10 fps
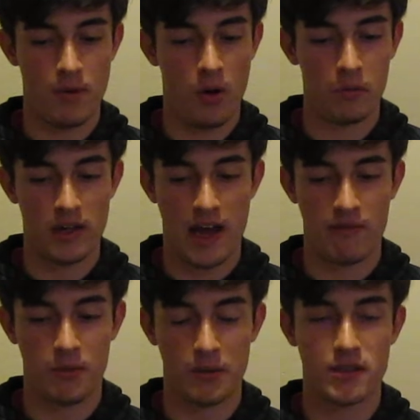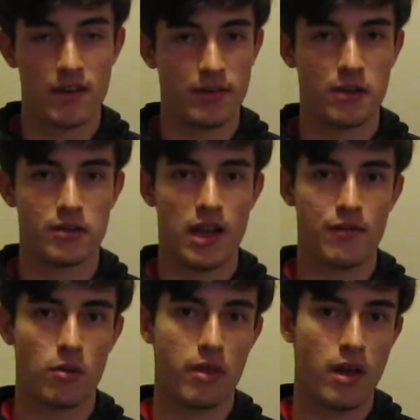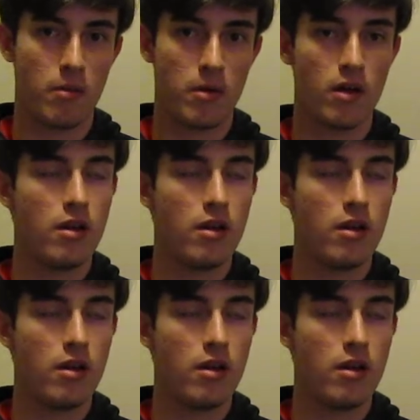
only have about 7 years left with them,